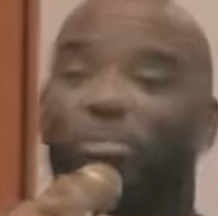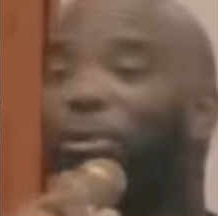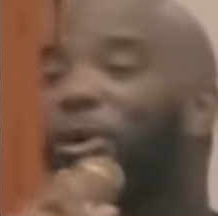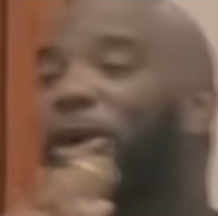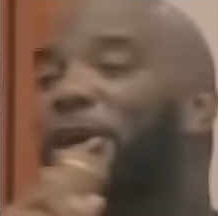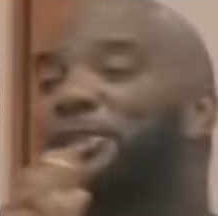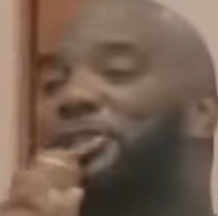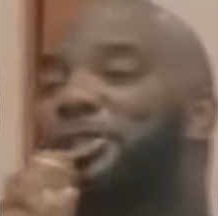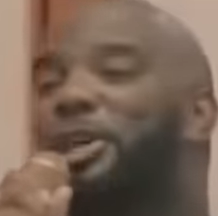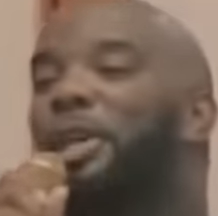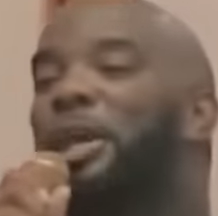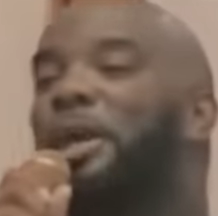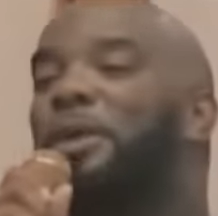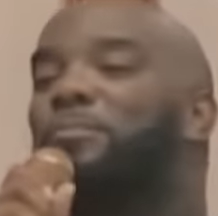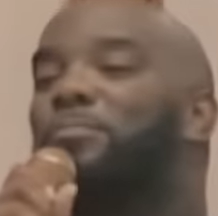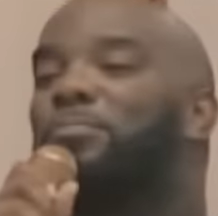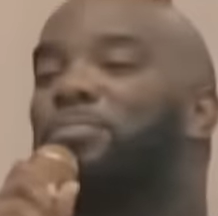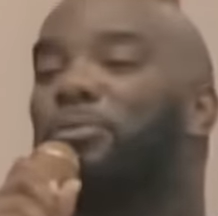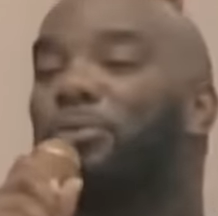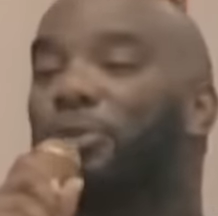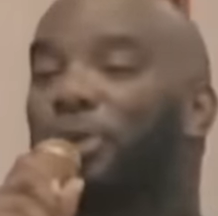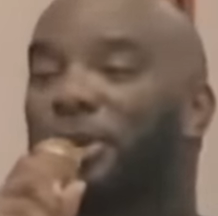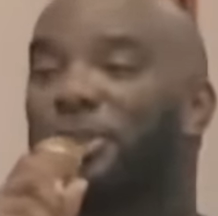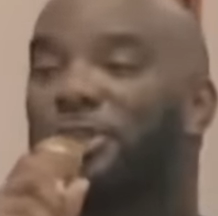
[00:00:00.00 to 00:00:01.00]
preaching
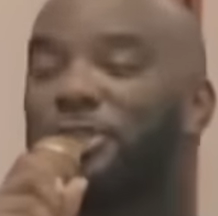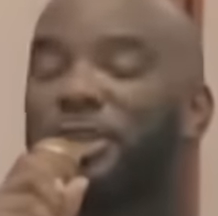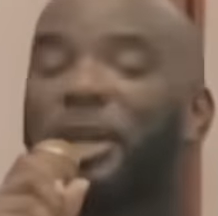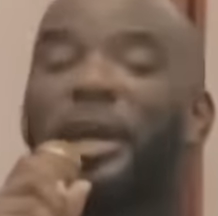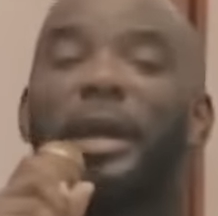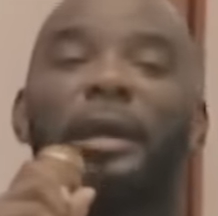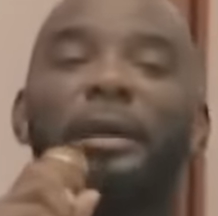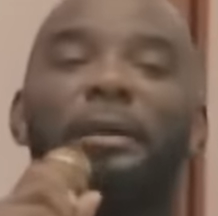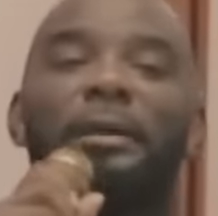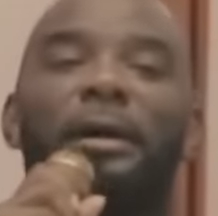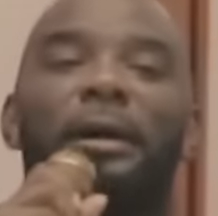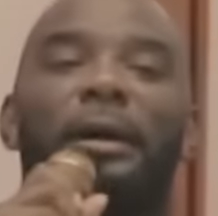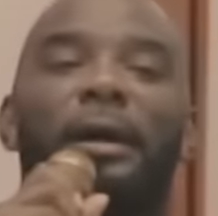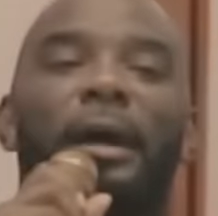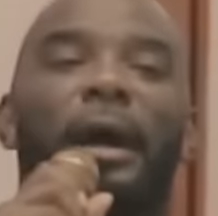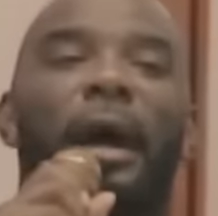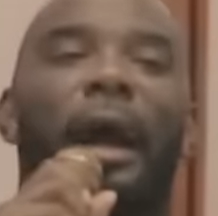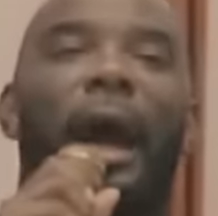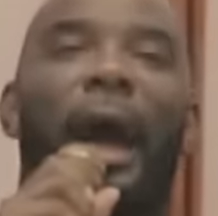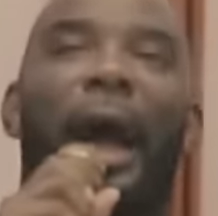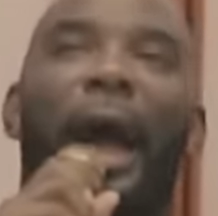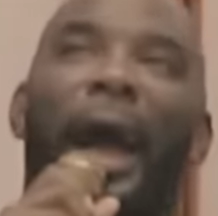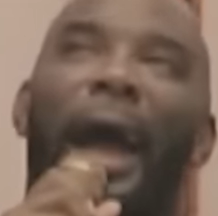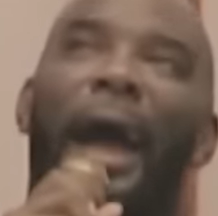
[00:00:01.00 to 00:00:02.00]
and preaching,
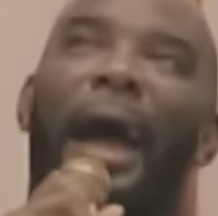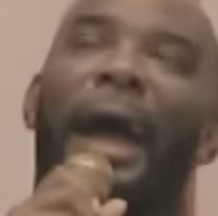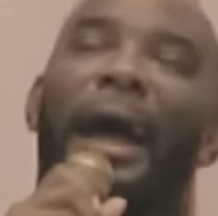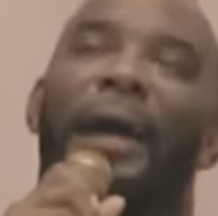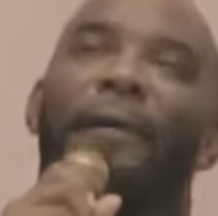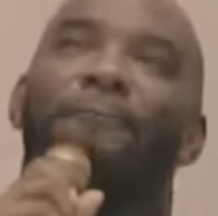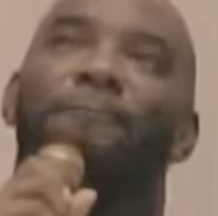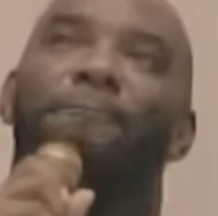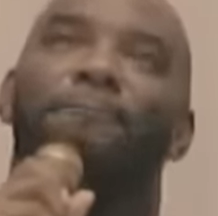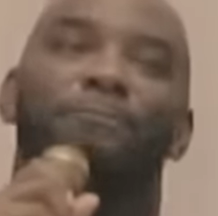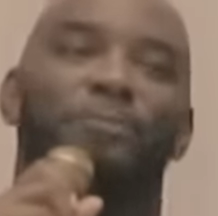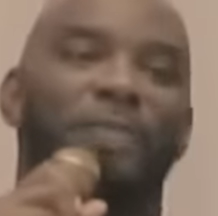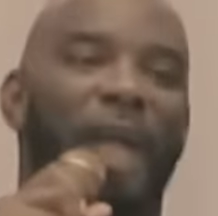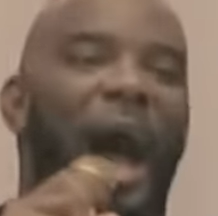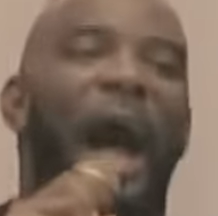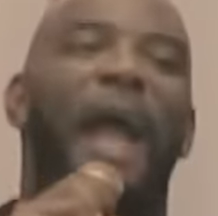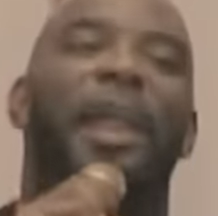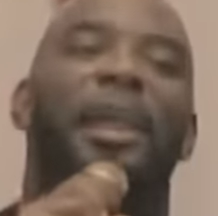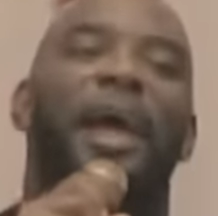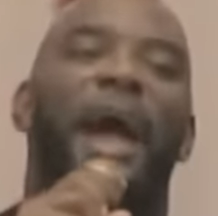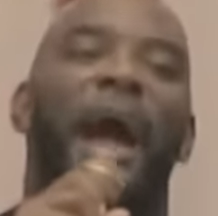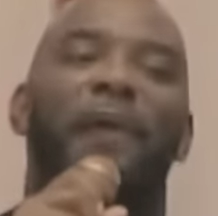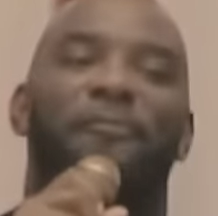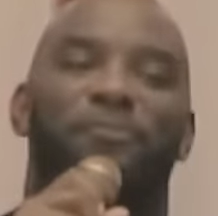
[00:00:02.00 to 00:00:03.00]
and
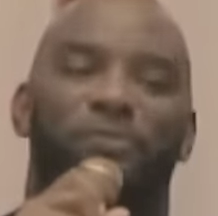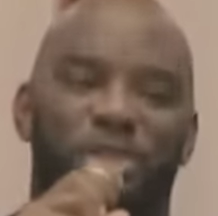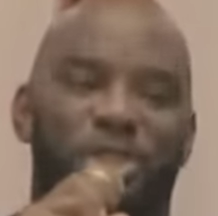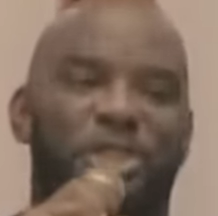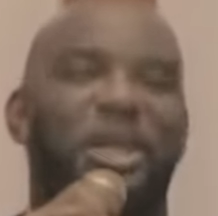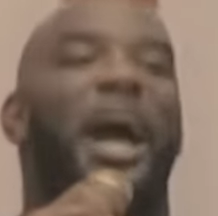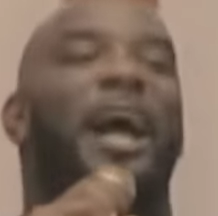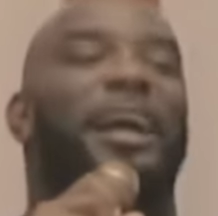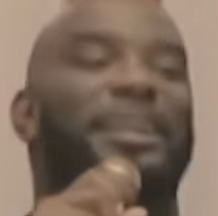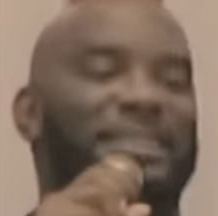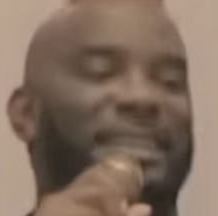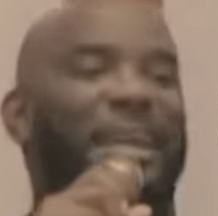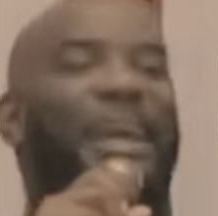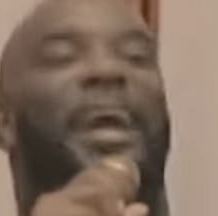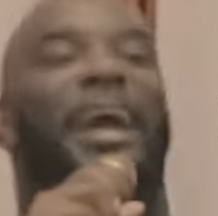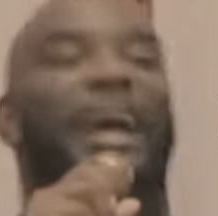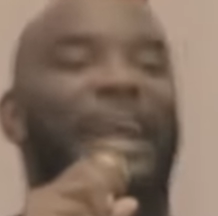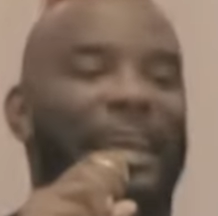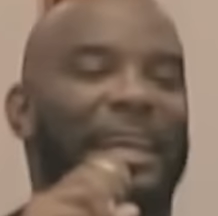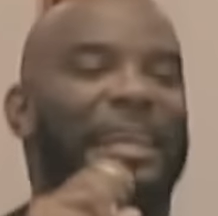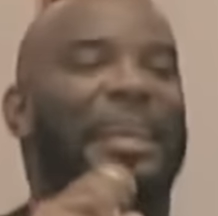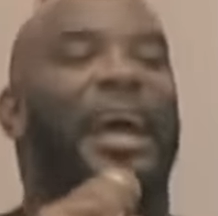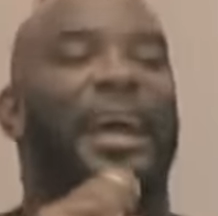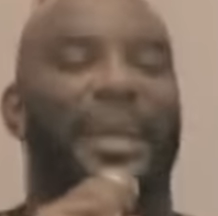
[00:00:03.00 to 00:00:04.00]
not have checked
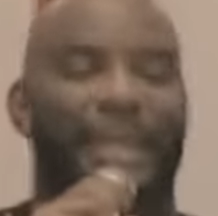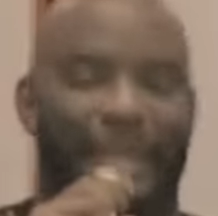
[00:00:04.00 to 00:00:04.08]
in